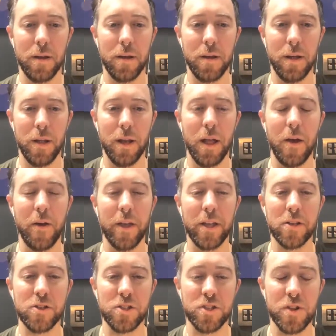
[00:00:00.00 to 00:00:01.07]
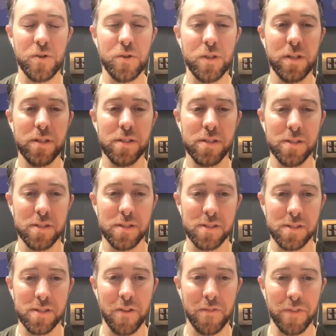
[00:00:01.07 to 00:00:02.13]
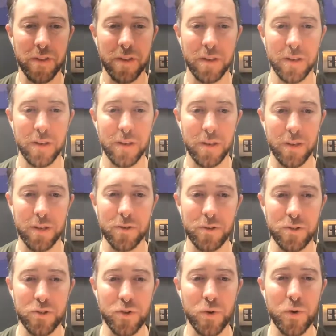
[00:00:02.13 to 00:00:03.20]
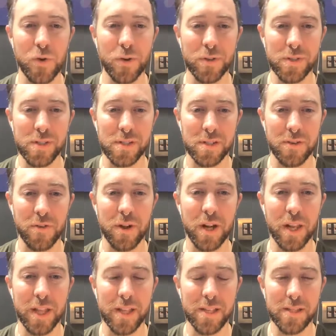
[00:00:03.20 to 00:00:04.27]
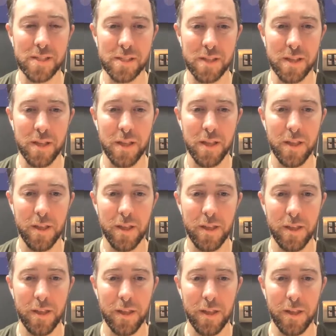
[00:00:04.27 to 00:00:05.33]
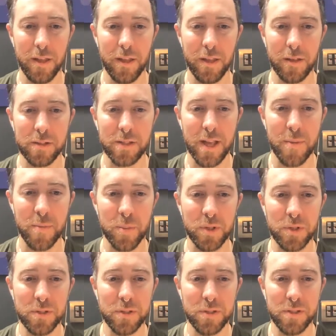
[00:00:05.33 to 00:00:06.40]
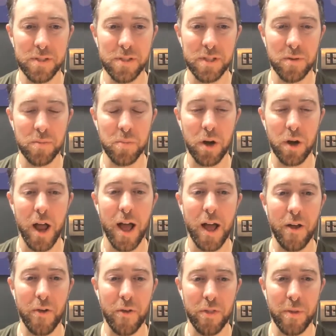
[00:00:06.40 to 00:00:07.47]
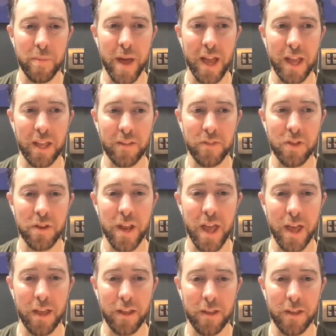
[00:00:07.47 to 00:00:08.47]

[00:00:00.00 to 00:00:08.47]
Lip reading: Allowing your shoulders to soften, your jaws to release, your temples, your brow, the back of your neck.